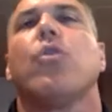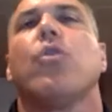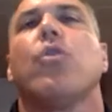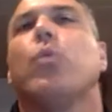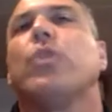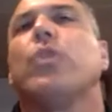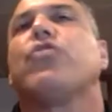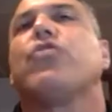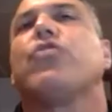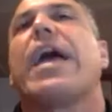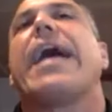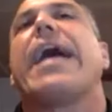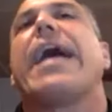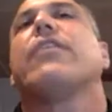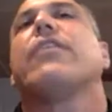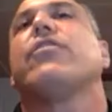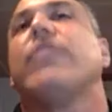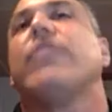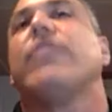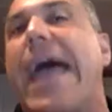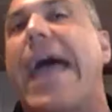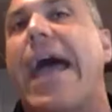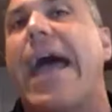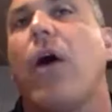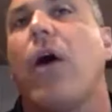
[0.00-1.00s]
which
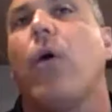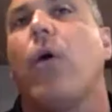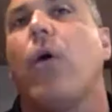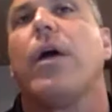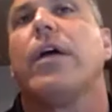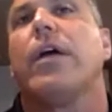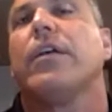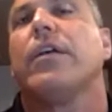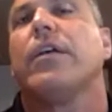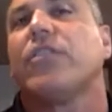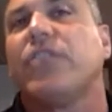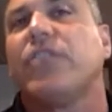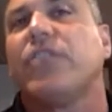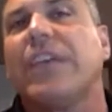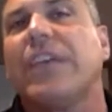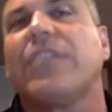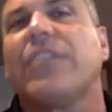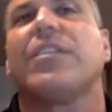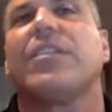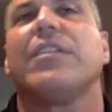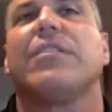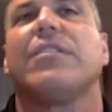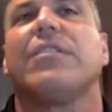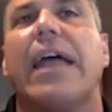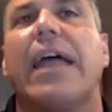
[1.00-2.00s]
has now six
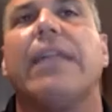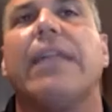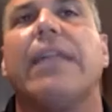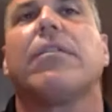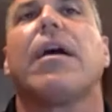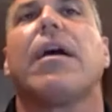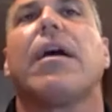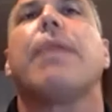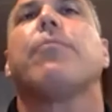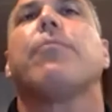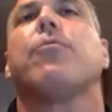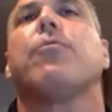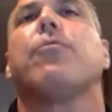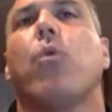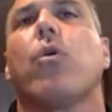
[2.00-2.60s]
to ten times